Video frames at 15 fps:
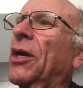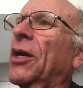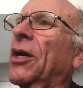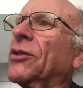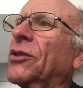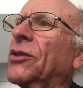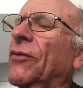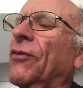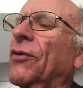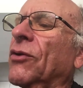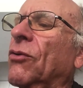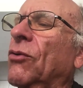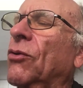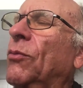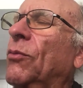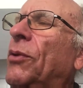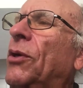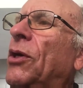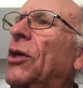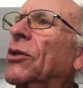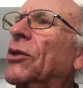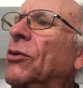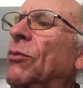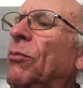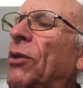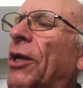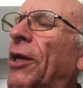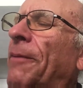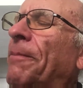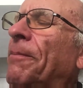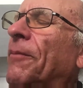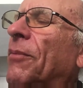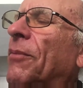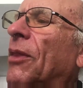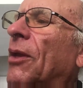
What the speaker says: a different group to blame